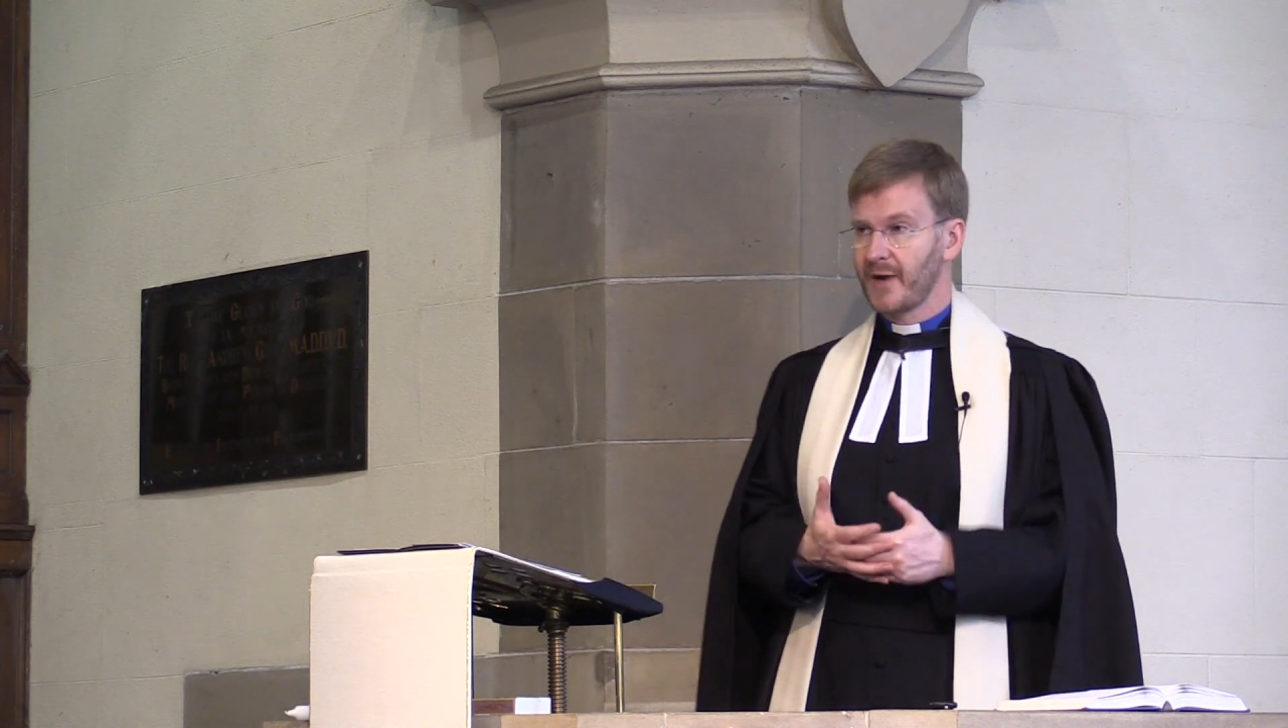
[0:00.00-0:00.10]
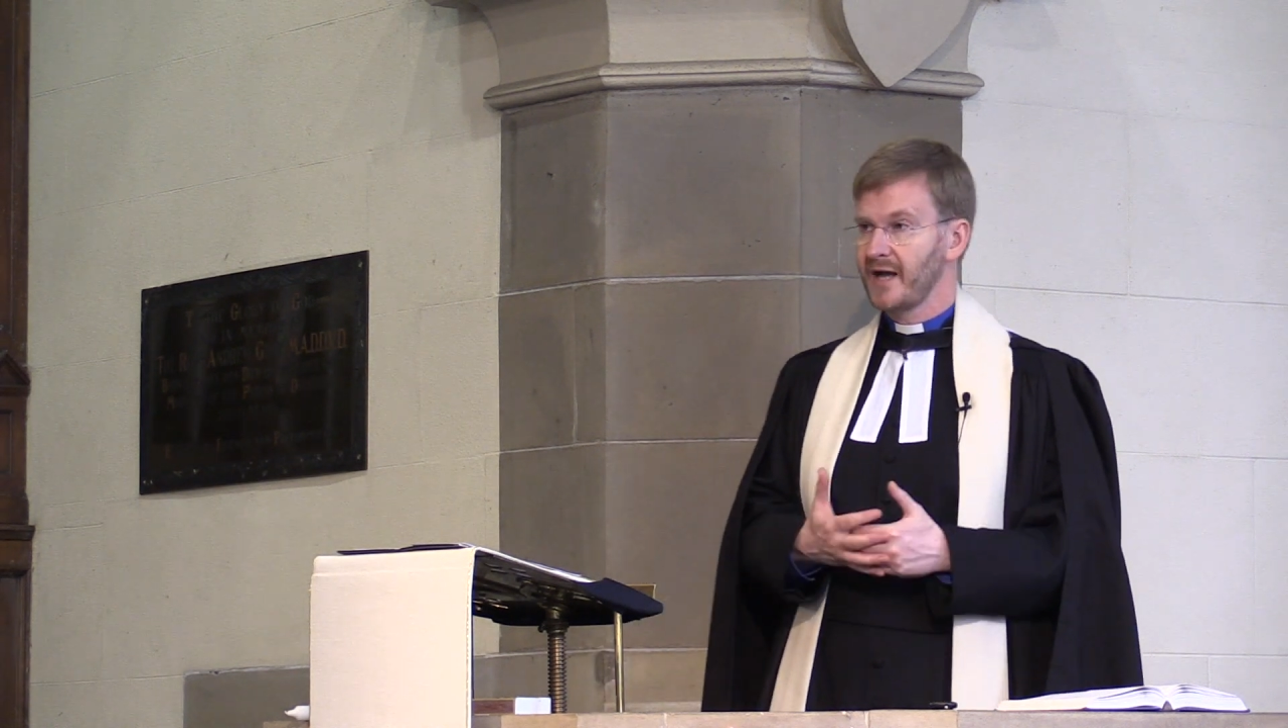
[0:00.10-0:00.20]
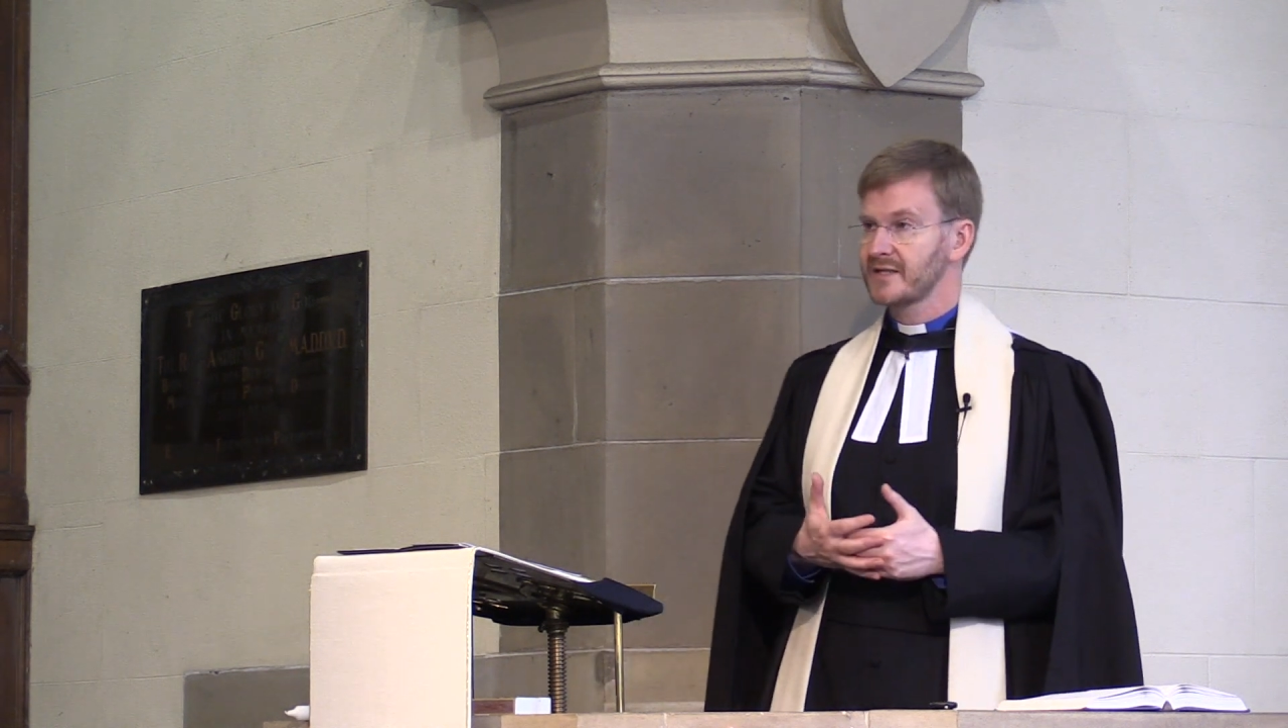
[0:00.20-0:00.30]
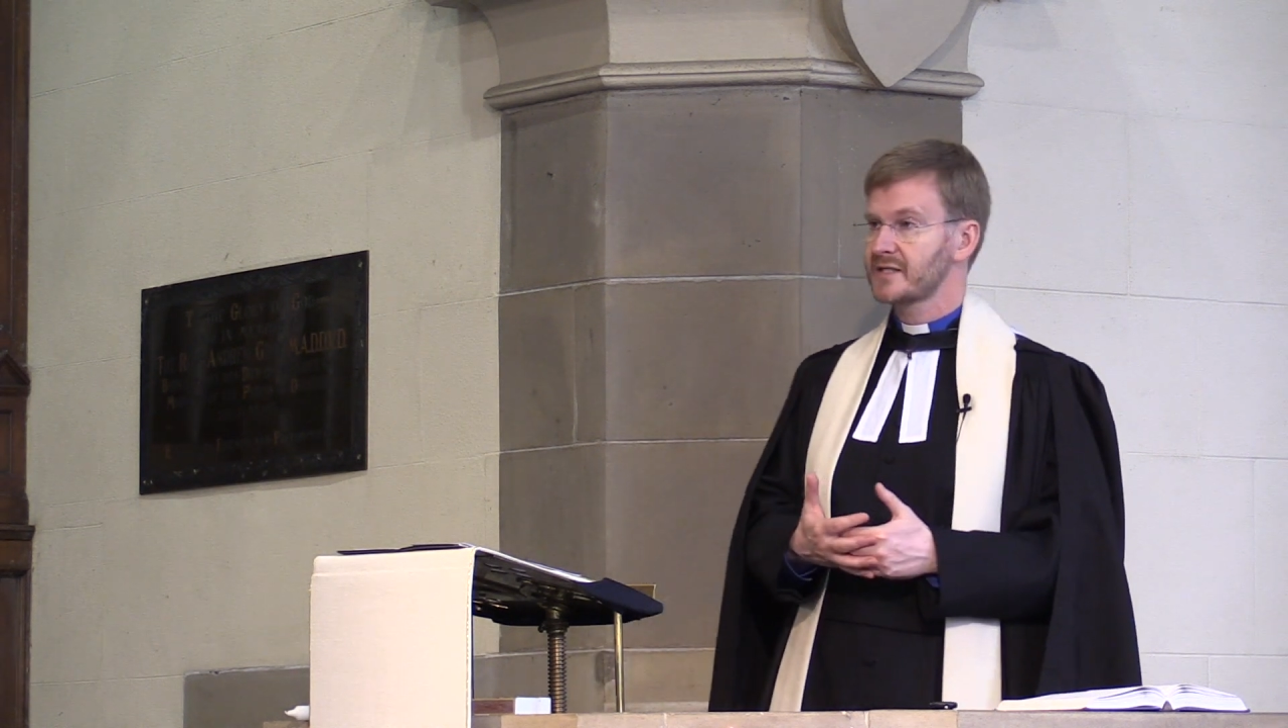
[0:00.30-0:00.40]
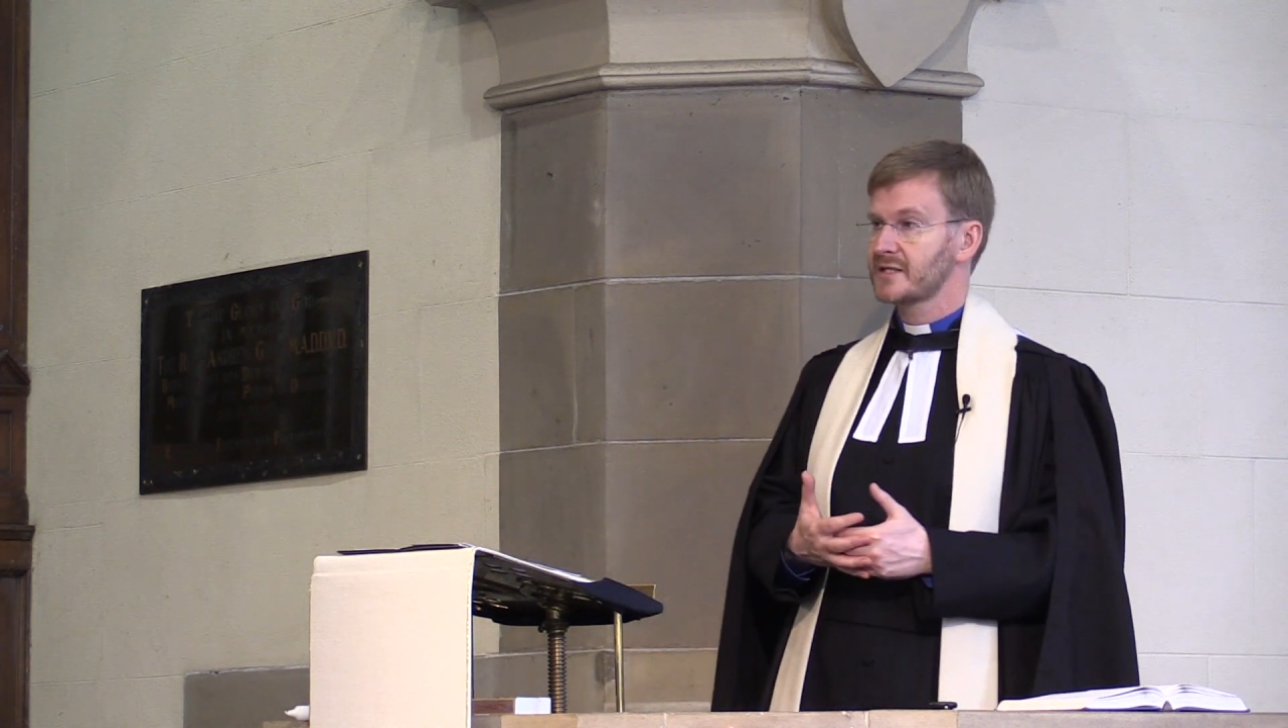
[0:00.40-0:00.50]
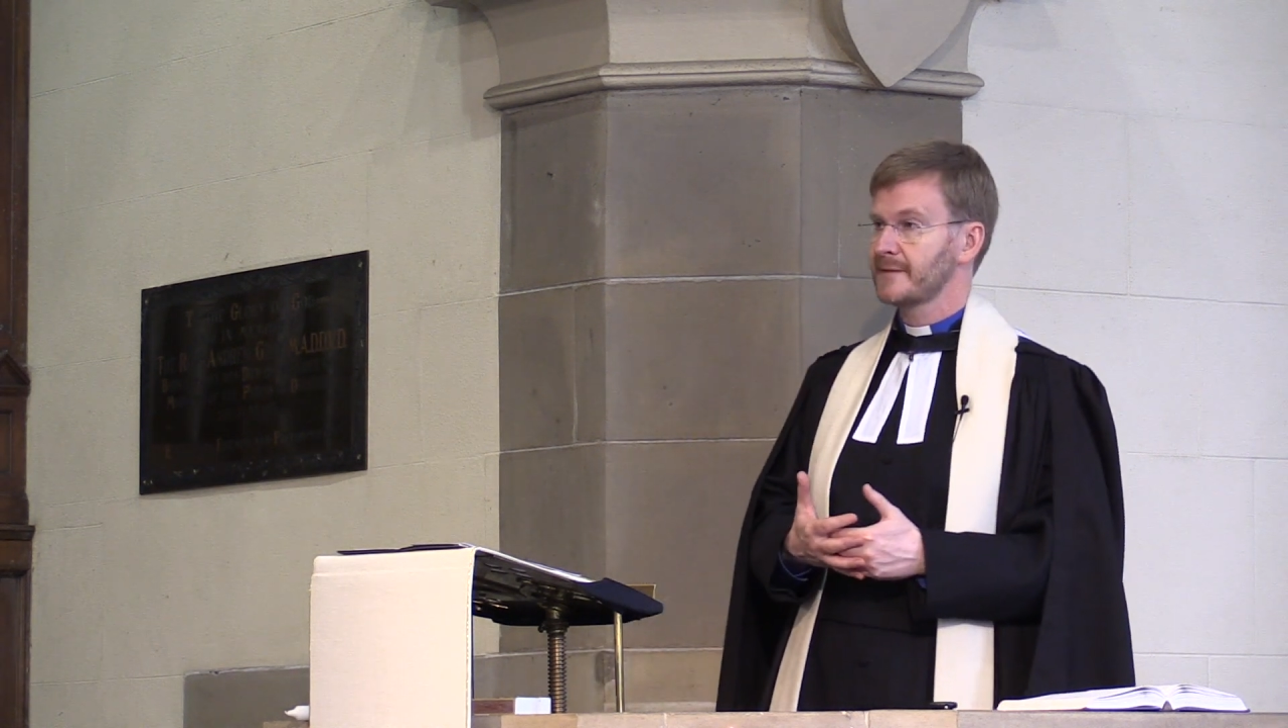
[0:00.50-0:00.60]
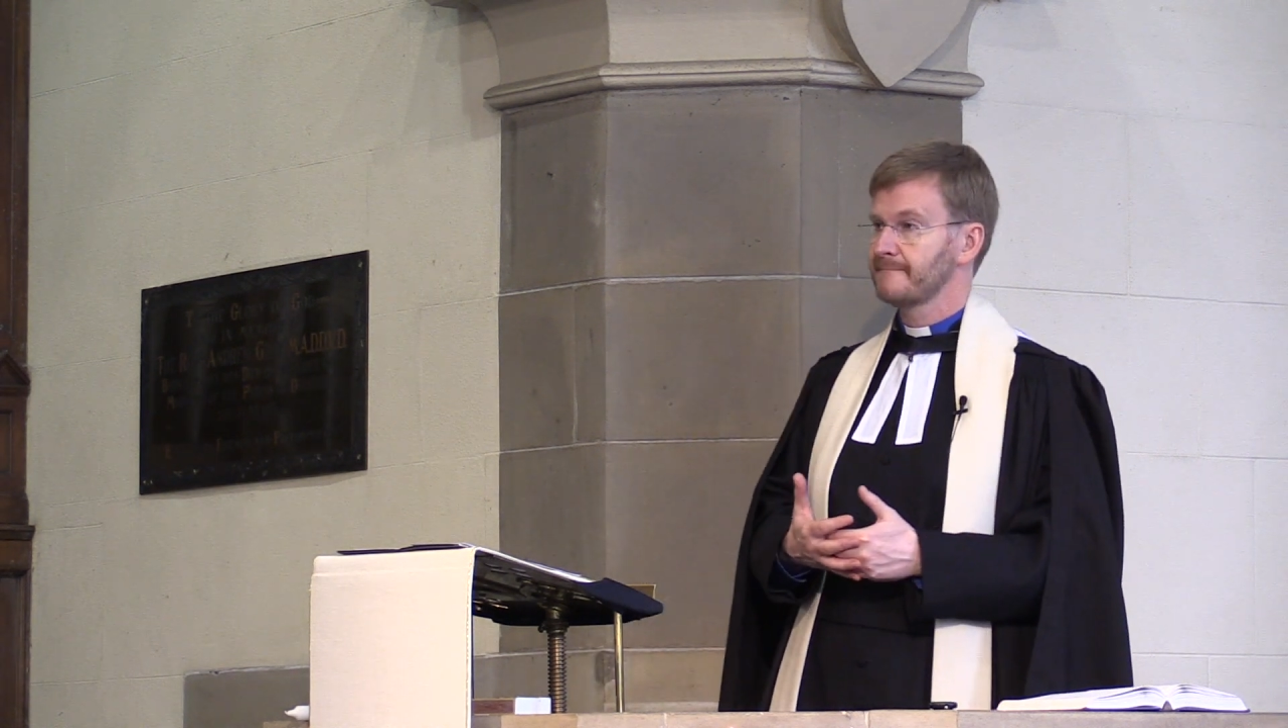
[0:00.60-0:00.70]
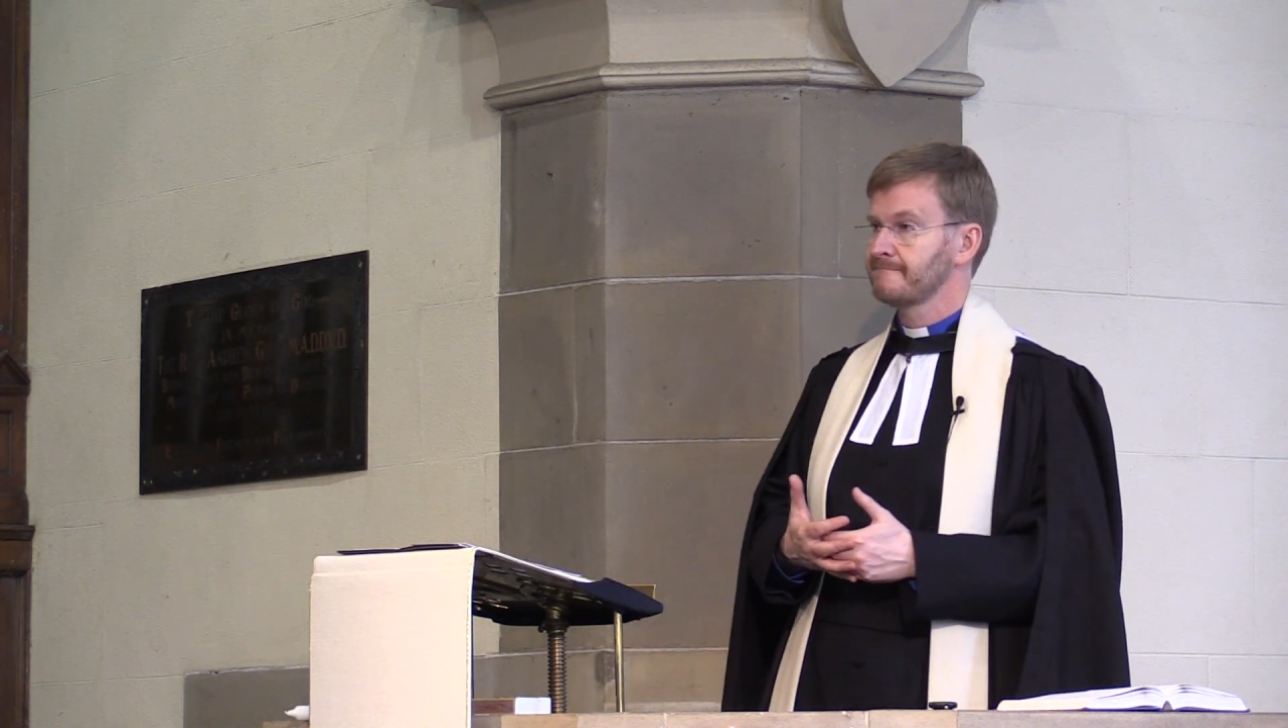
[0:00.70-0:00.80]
us